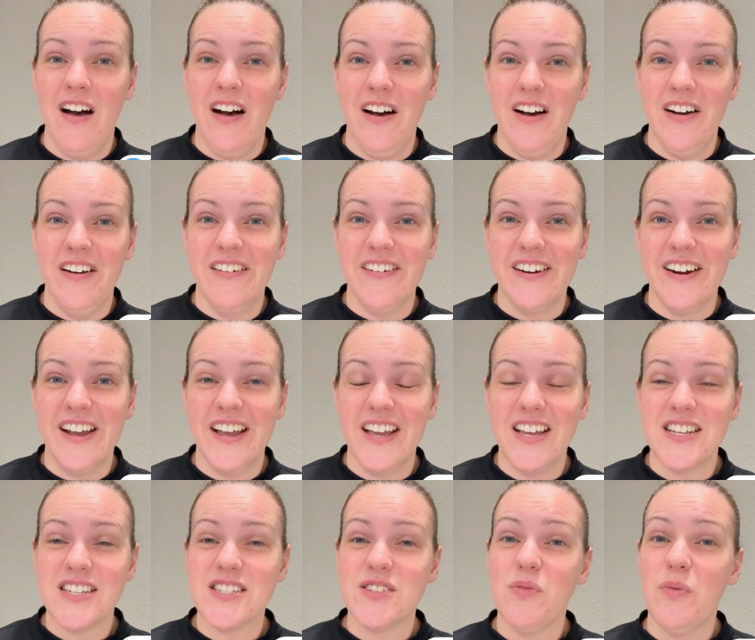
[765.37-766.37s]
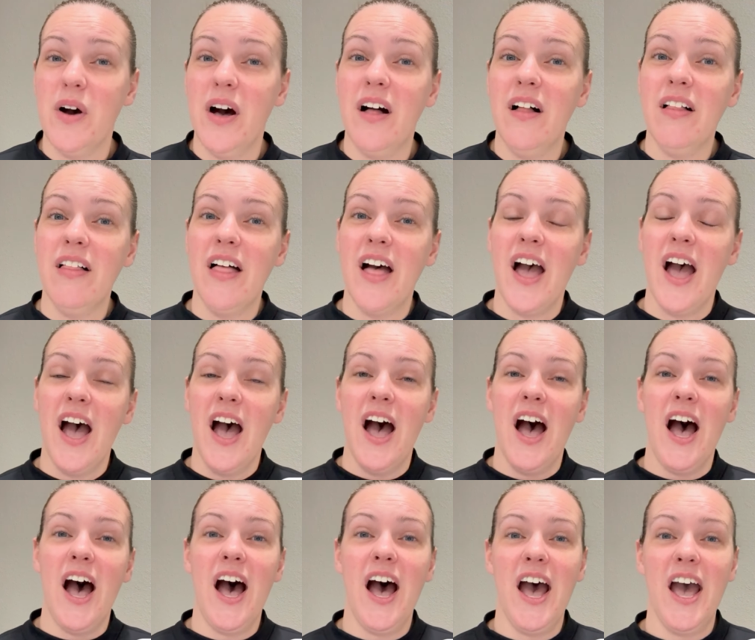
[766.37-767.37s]
All right, well,
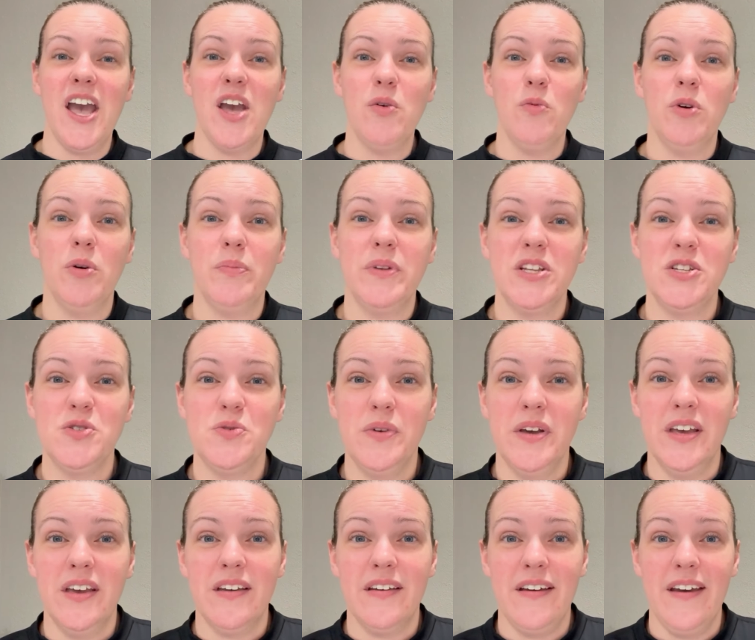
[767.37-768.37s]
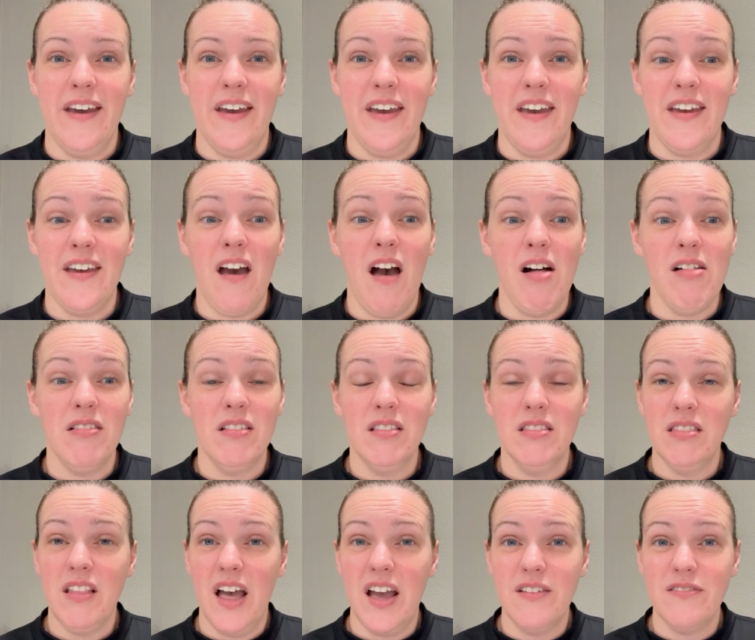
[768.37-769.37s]
I will be doing a
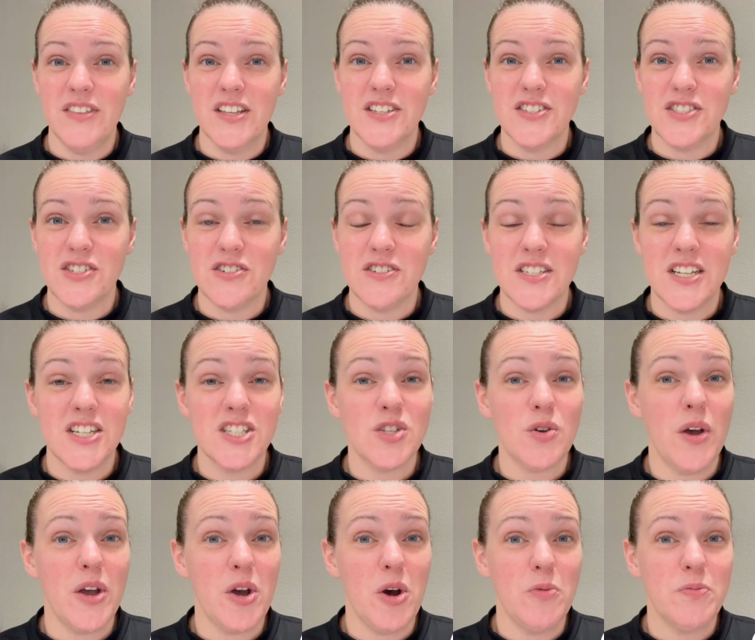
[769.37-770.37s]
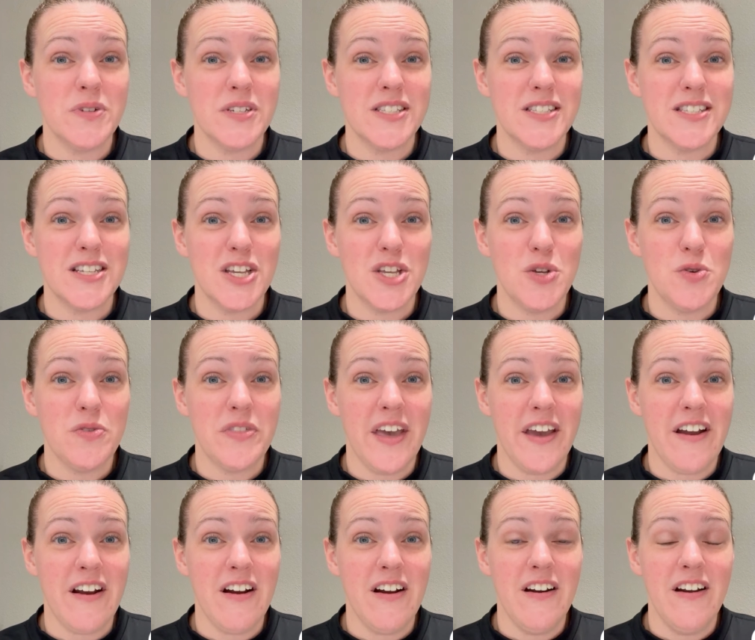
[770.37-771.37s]
live this Thursday, so I hope to see you
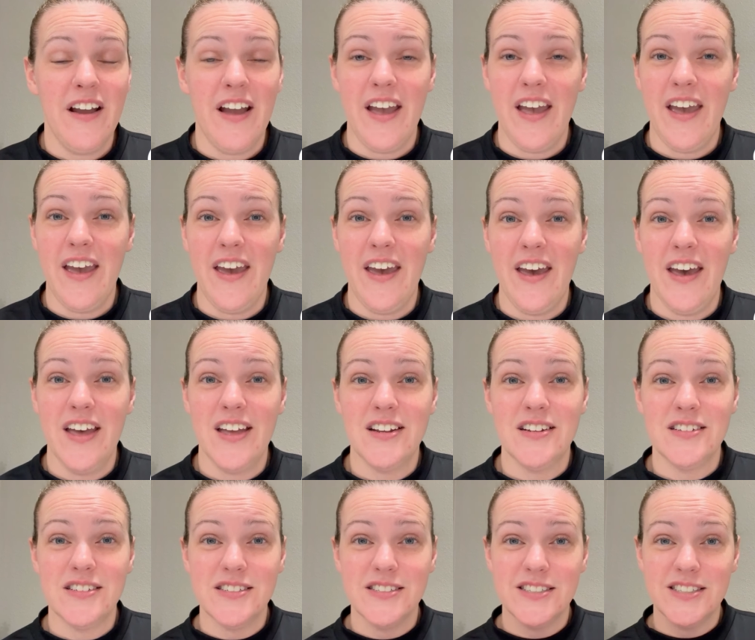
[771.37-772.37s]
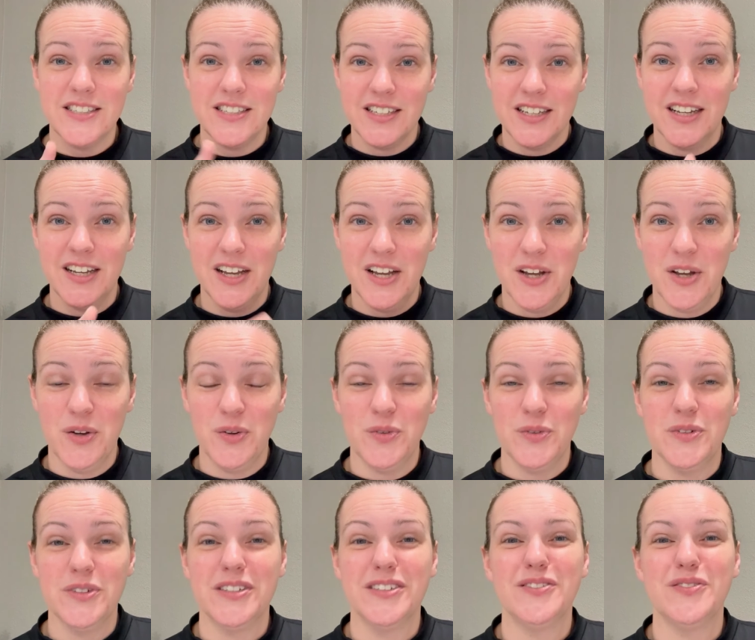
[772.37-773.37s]
there, and
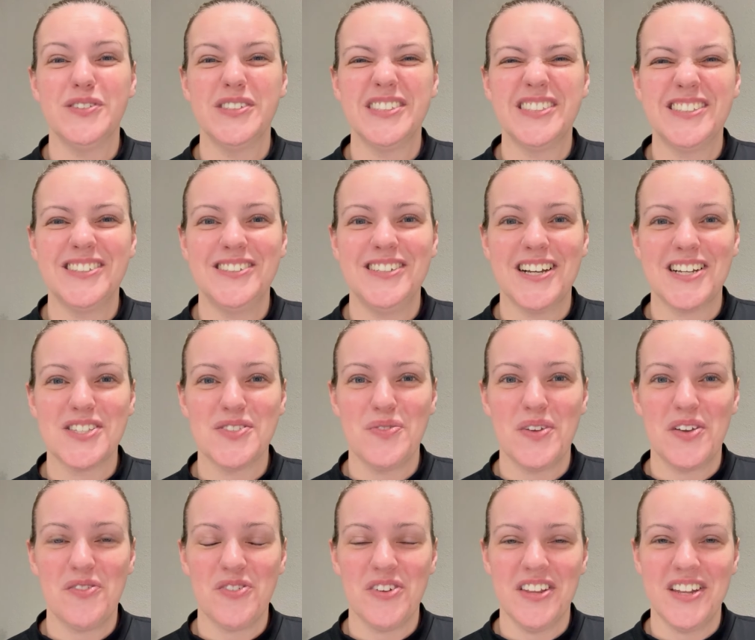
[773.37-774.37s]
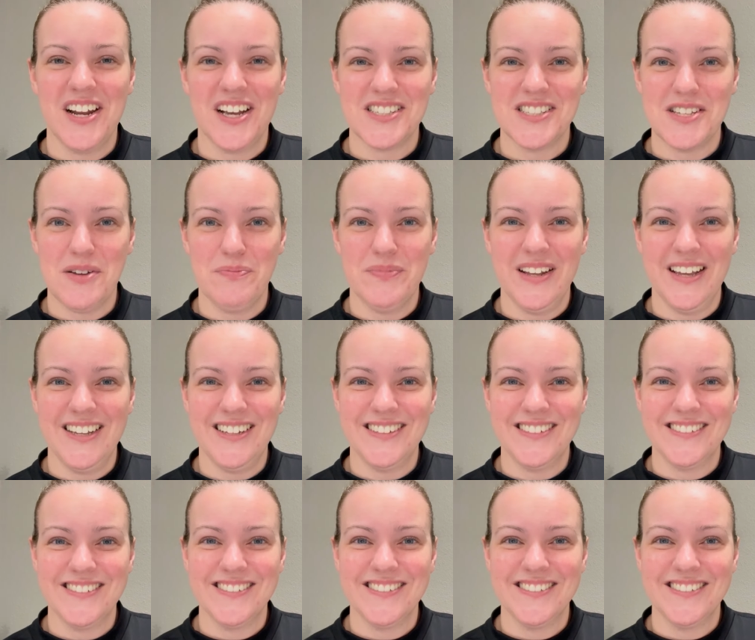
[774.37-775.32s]
we'll see you next week for the next update.